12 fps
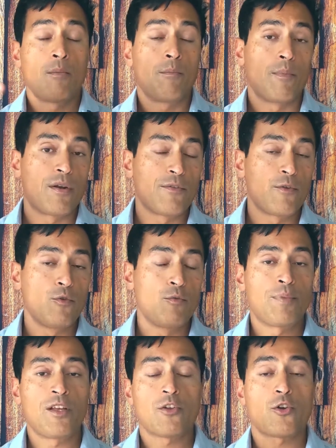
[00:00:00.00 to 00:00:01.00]
But if you
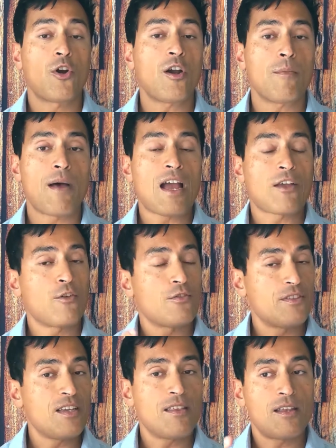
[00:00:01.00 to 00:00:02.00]
peel the curtain back, you'll
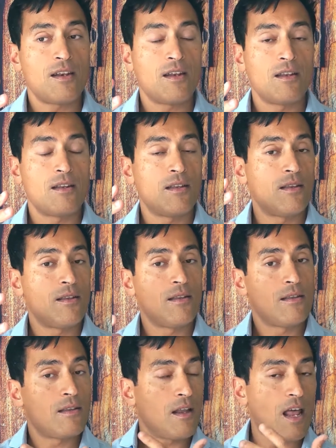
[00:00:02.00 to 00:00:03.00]
see that
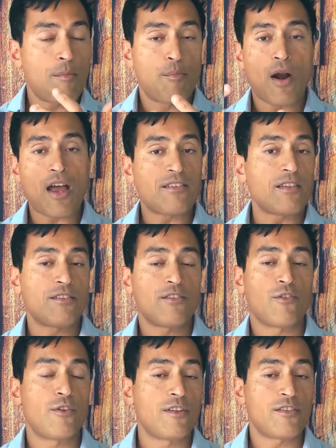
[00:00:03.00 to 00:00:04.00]
a lot of processes
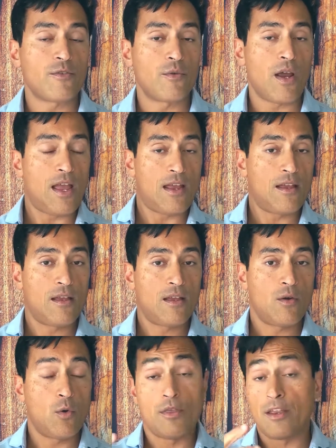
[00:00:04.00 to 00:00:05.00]
are in disarray
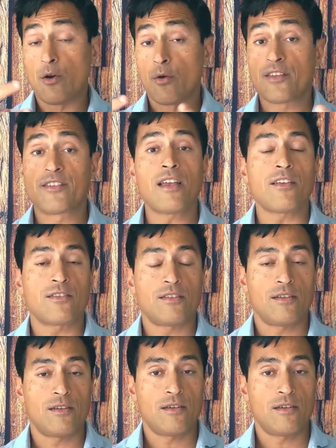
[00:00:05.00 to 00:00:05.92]
or they don't exist.